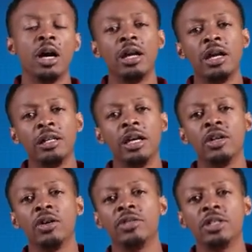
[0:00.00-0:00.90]
And at the
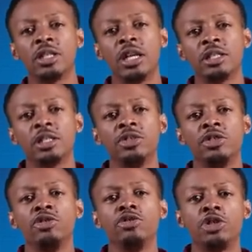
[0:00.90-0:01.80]
end of this lesson,
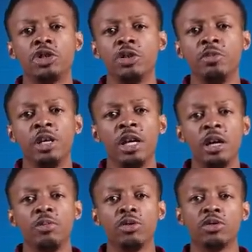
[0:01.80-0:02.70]
you should be
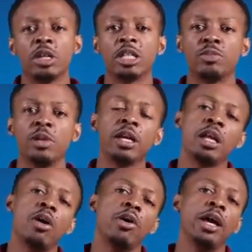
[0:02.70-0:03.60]
able to explain
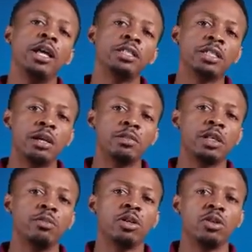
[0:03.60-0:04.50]
how N-type
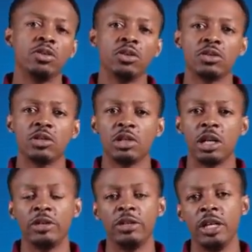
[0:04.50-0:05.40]
semiconductors are
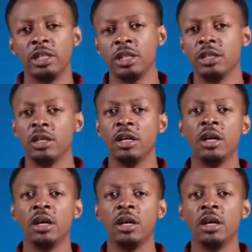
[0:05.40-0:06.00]
created